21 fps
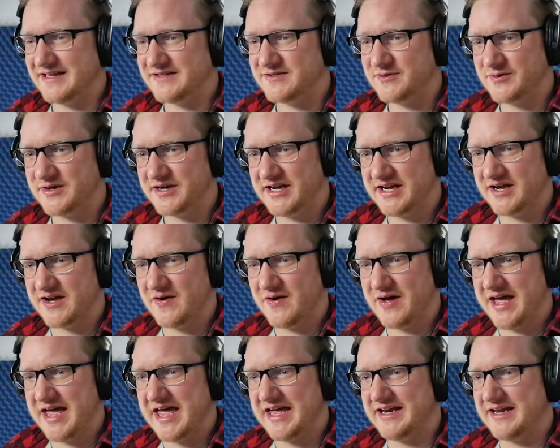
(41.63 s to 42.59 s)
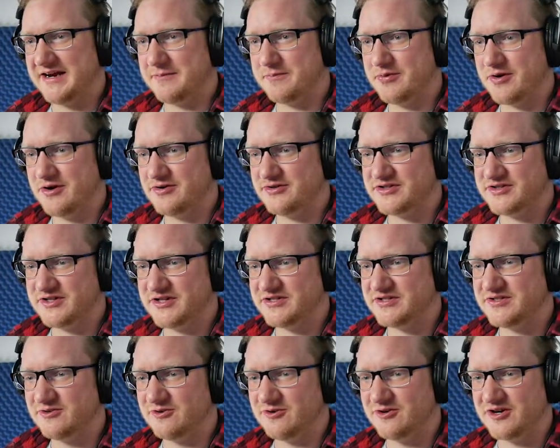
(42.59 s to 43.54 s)
so we're gonna go ahead and approach the
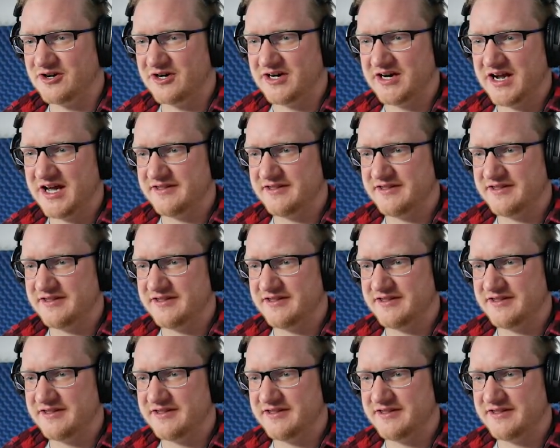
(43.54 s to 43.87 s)
door.